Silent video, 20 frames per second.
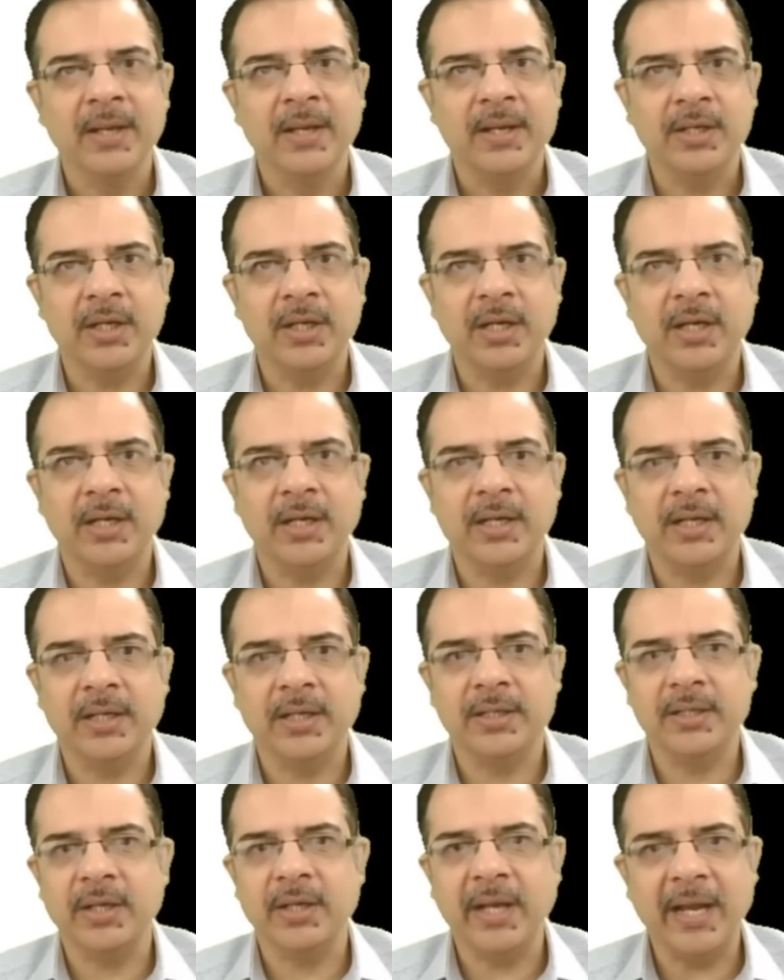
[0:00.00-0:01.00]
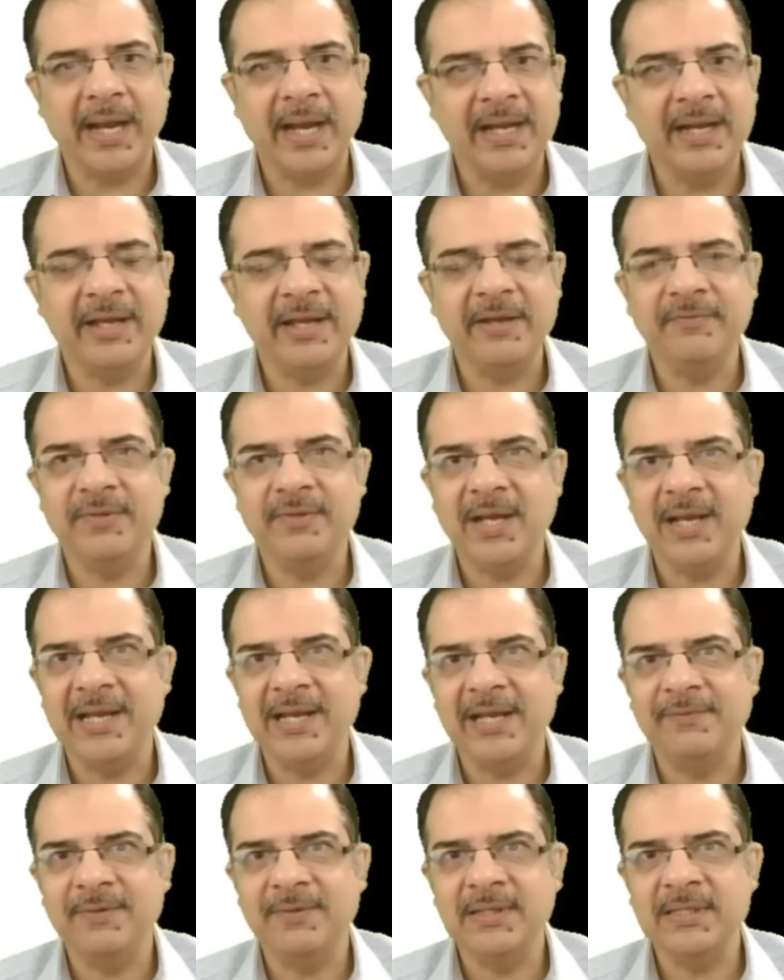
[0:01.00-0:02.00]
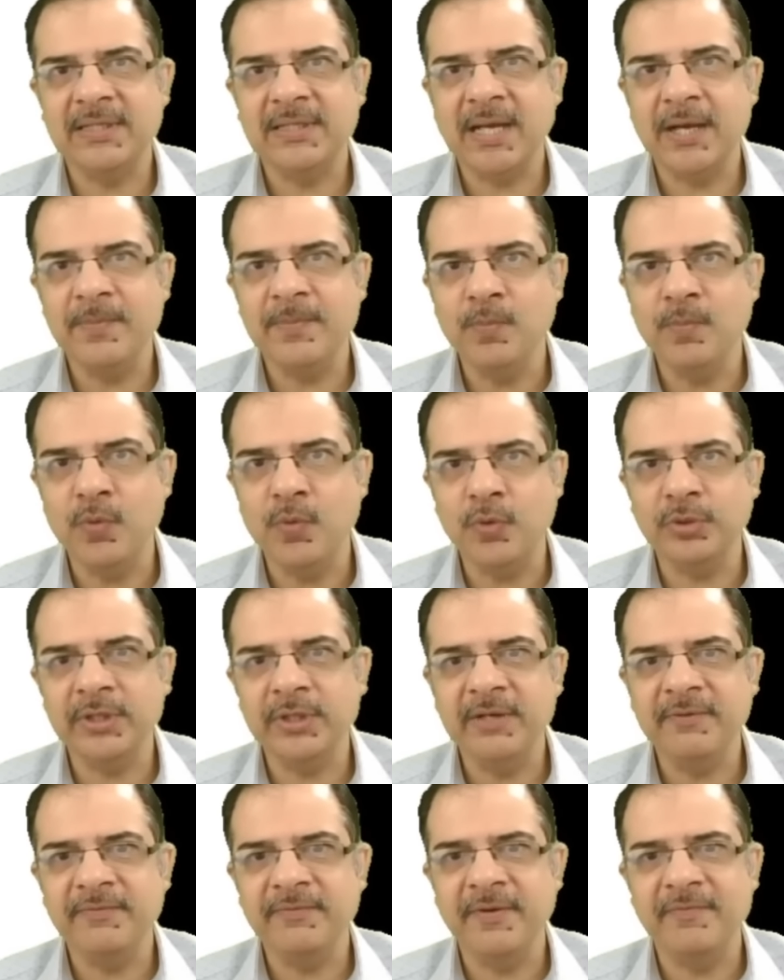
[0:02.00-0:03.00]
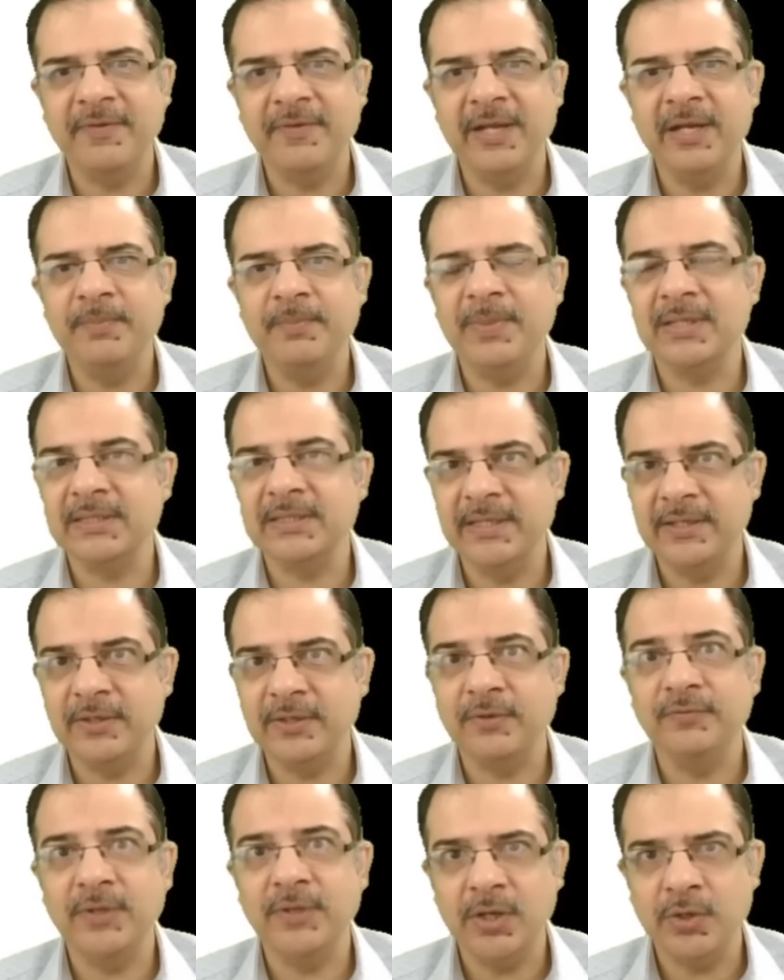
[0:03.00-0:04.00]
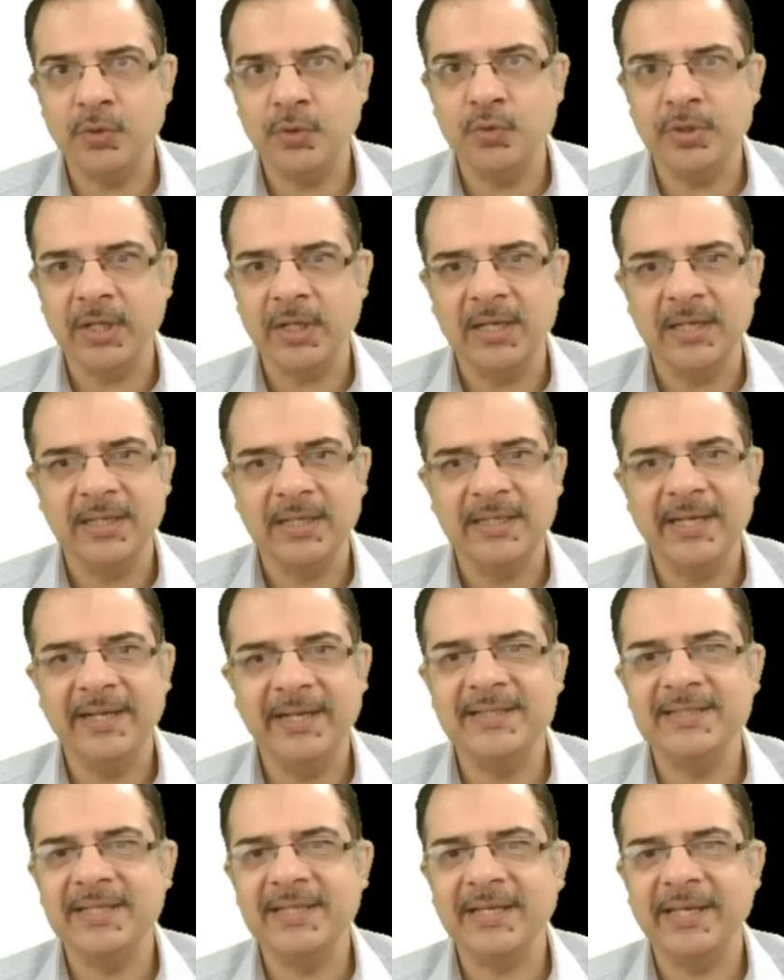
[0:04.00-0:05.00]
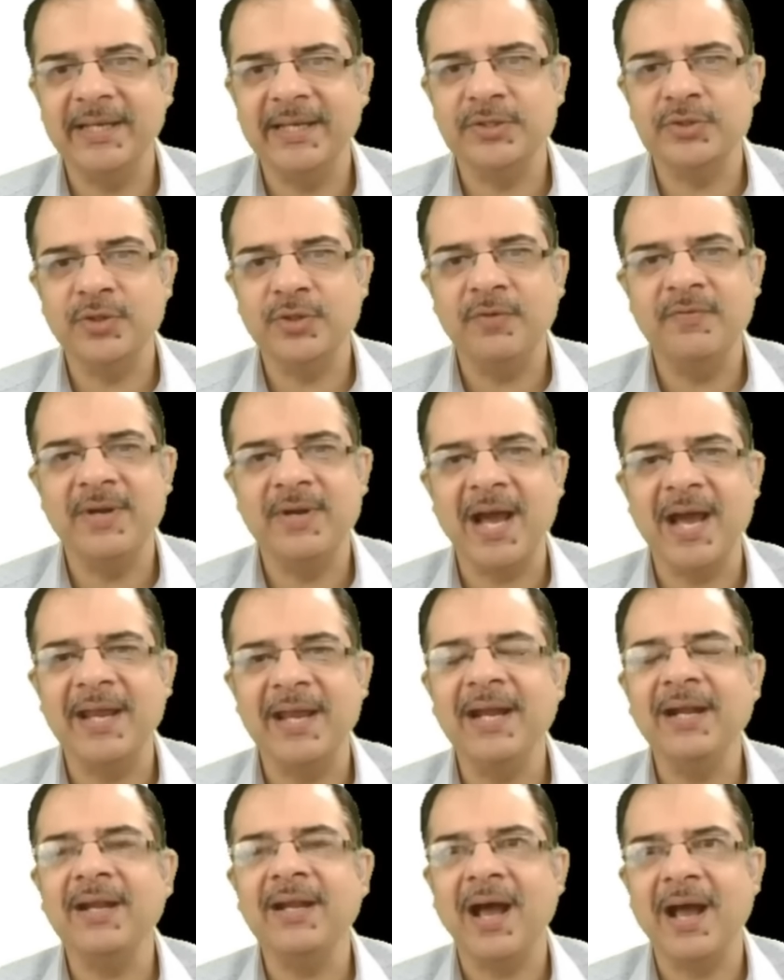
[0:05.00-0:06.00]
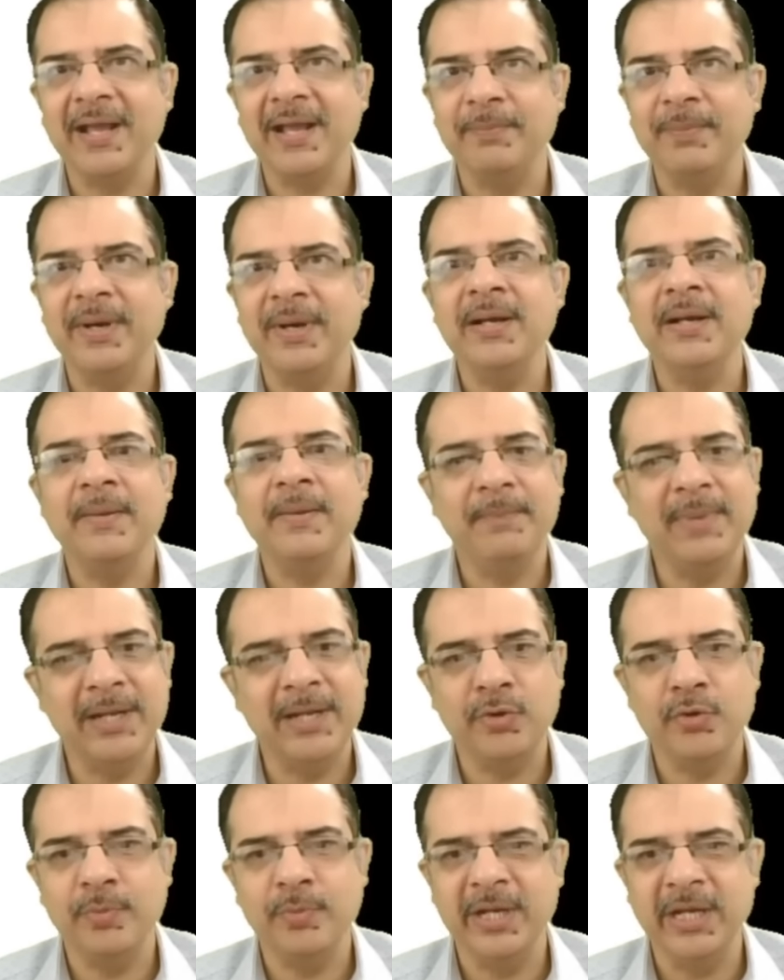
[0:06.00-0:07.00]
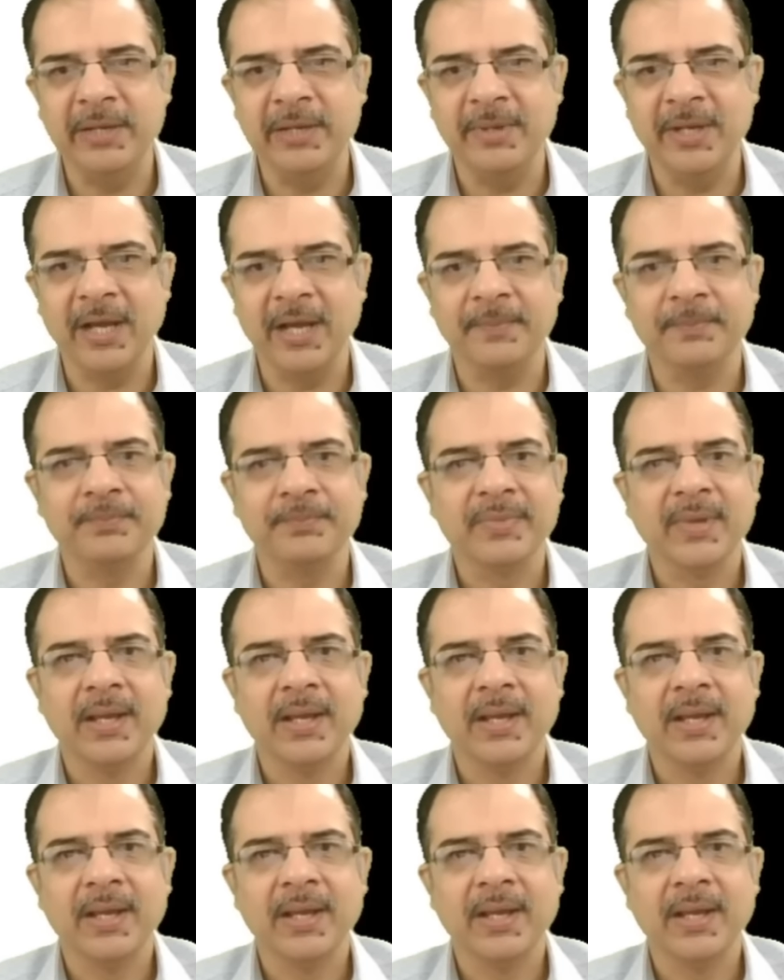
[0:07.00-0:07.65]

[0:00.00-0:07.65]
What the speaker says: And if the levels are more than 15% of the total, it is a case of direct hyperbilirubinemia.